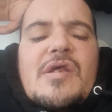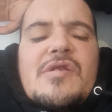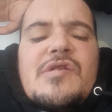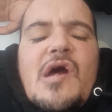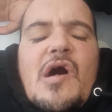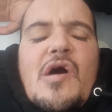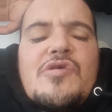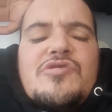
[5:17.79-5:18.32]

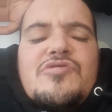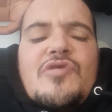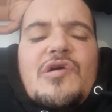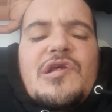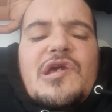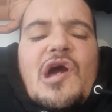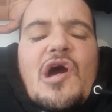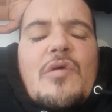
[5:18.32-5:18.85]
no trying
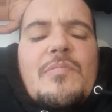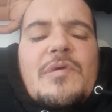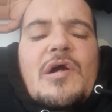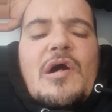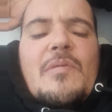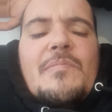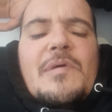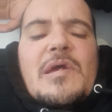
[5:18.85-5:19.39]
to go
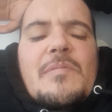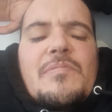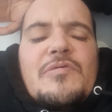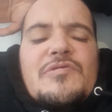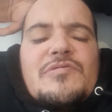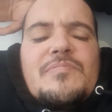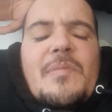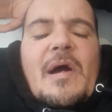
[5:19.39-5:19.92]
behind
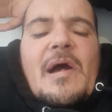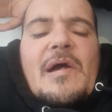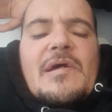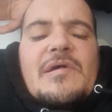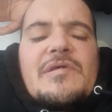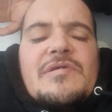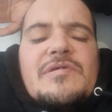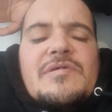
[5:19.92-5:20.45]
people's
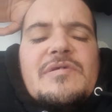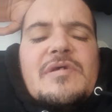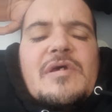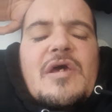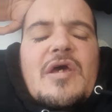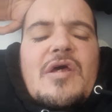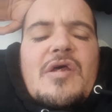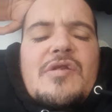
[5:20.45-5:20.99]
backs,
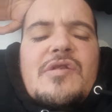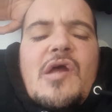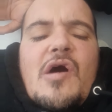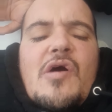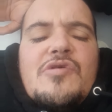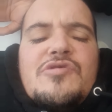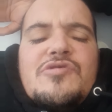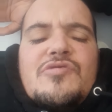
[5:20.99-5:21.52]

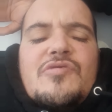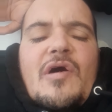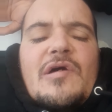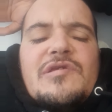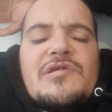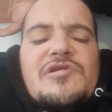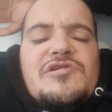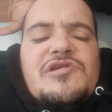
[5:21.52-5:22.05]
no trying
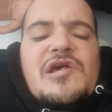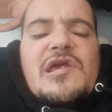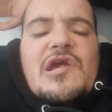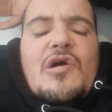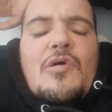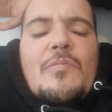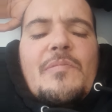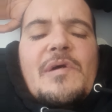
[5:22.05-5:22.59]
to cheat
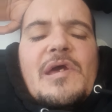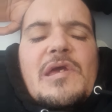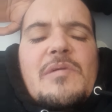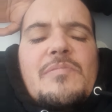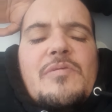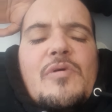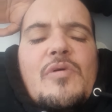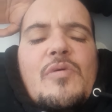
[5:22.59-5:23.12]
on
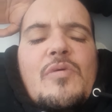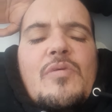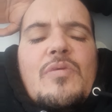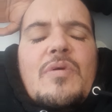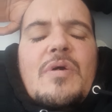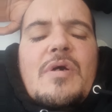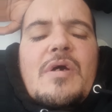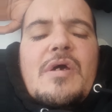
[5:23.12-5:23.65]

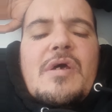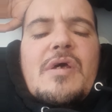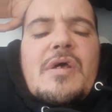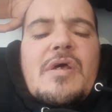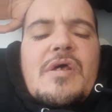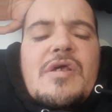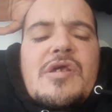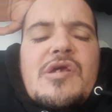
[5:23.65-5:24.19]
people.
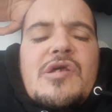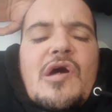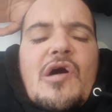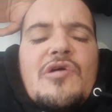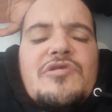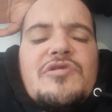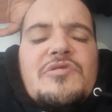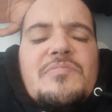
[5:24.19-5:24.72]
You
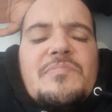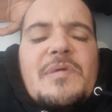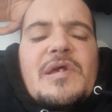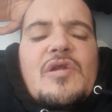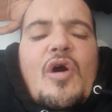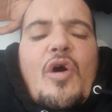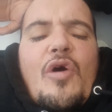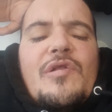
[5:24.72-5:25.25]
know, just
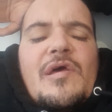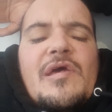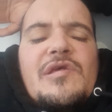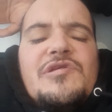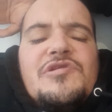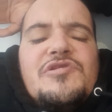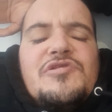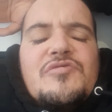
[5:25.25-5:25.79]
being
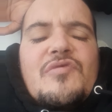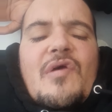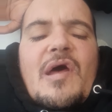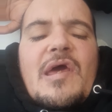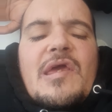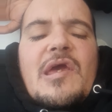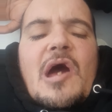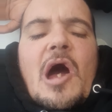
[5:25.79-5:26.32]
honest,
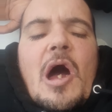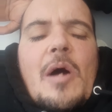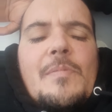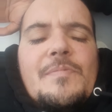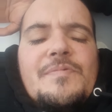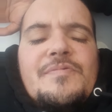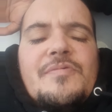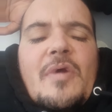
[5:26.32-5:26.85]
straight,
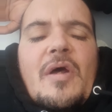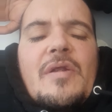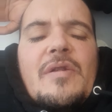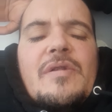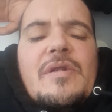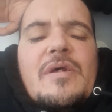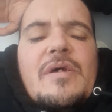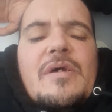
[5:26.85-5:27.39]

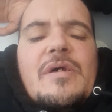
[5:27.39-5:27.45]
upfront,